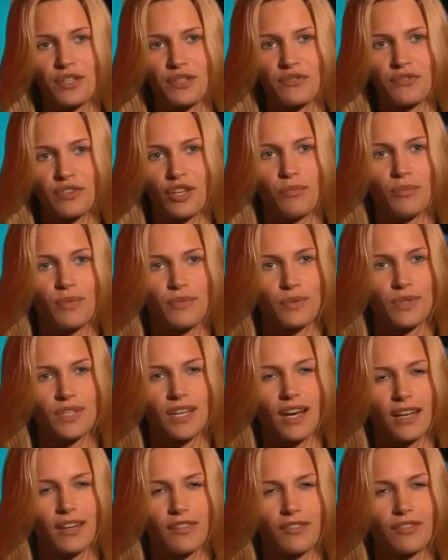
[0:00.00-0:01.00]
And, that was uh, that's a
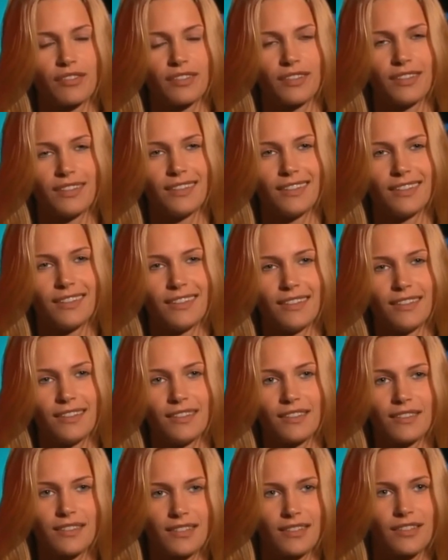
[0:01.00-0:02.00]
big draw.
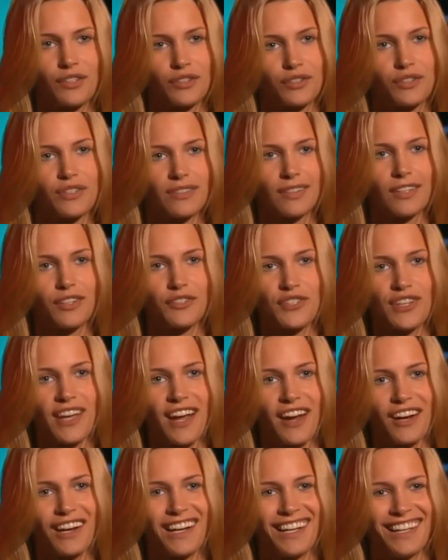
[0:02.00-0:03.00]
Yeah, it's and,
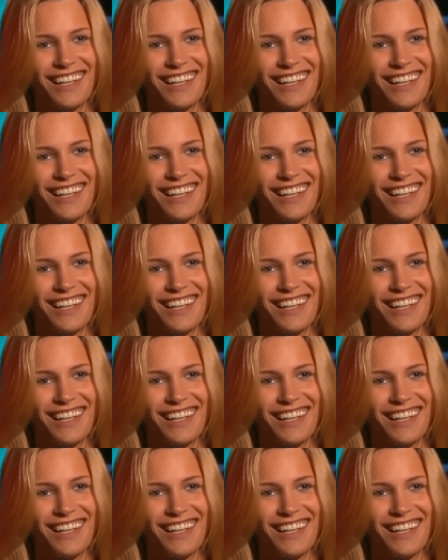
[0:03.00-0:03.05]
a few